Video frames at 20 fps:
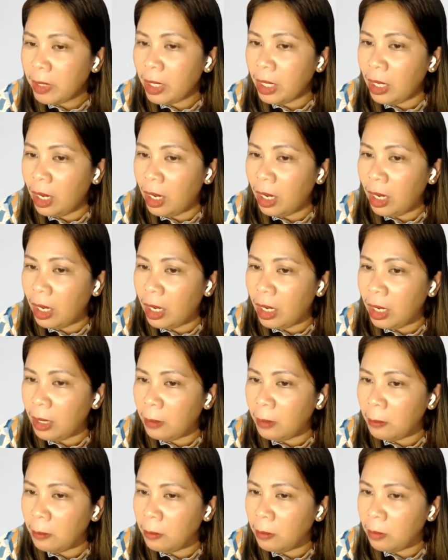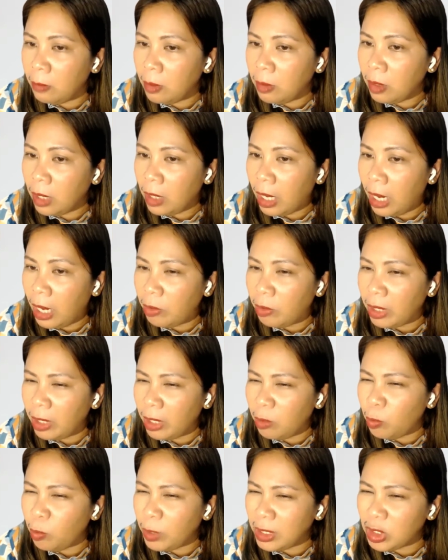How
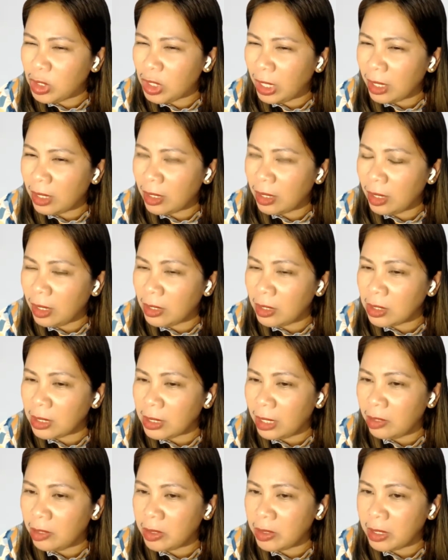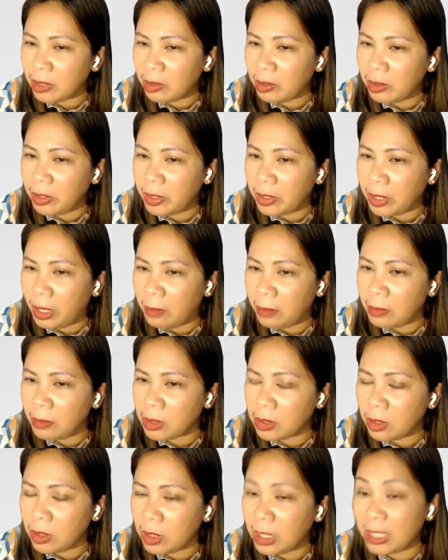can we check in Seller Central that
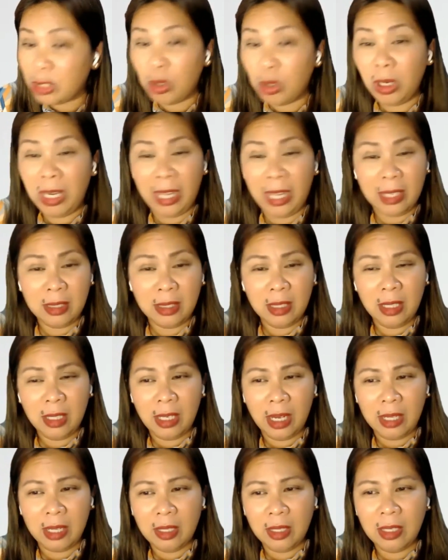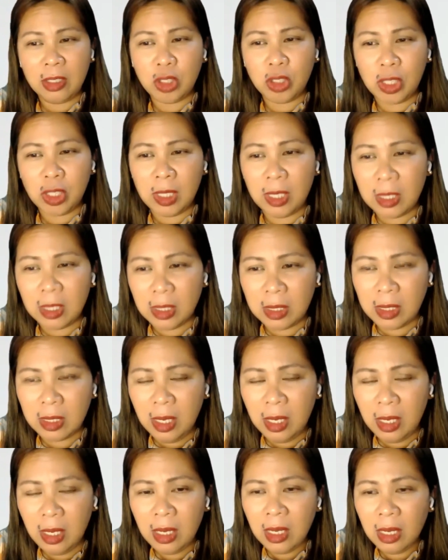Amazon is collecting, I think,
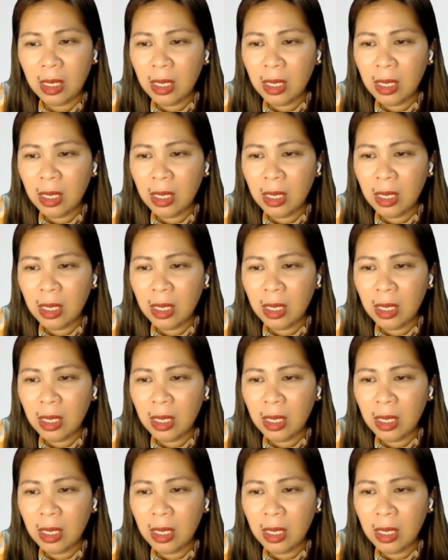GST?